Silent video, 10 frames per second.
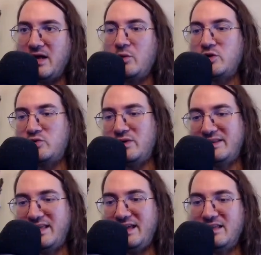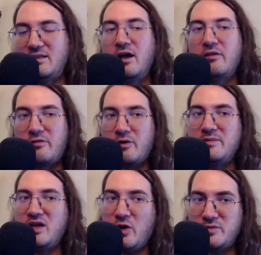which will take it from
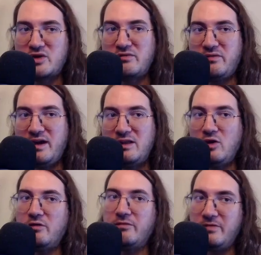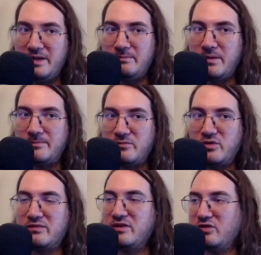the object file of lib,
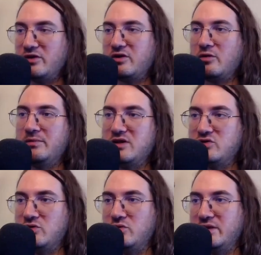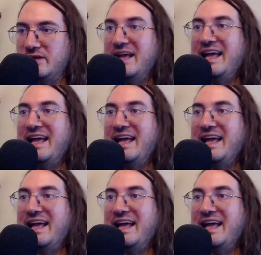from this other compilation unit.